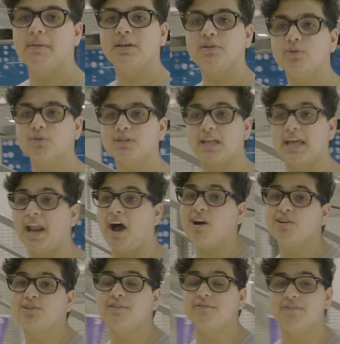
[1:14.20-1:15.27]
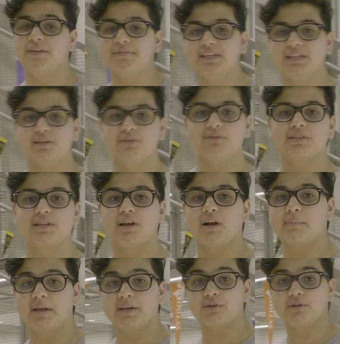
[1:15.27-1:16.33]
mentors and 150 students in our
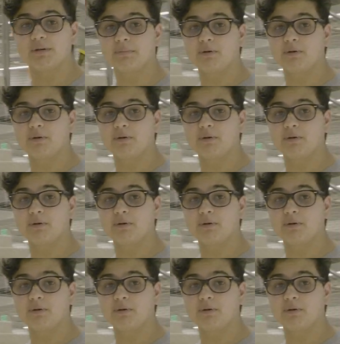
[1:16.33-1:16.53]
mentoring